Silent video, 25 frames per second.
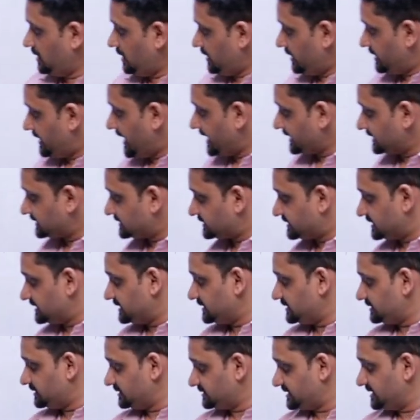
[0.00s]
Next
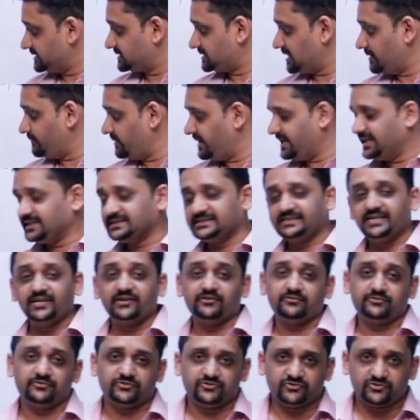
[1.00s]
system is the
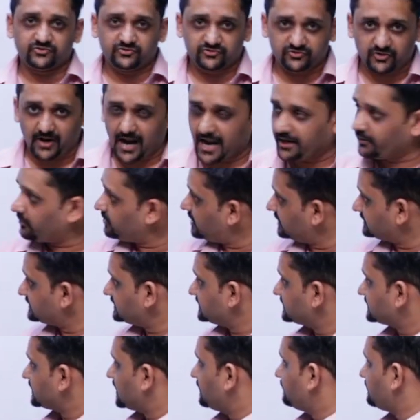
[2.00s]
triangular
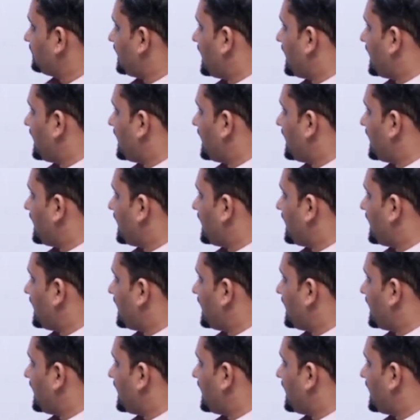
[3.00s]
system,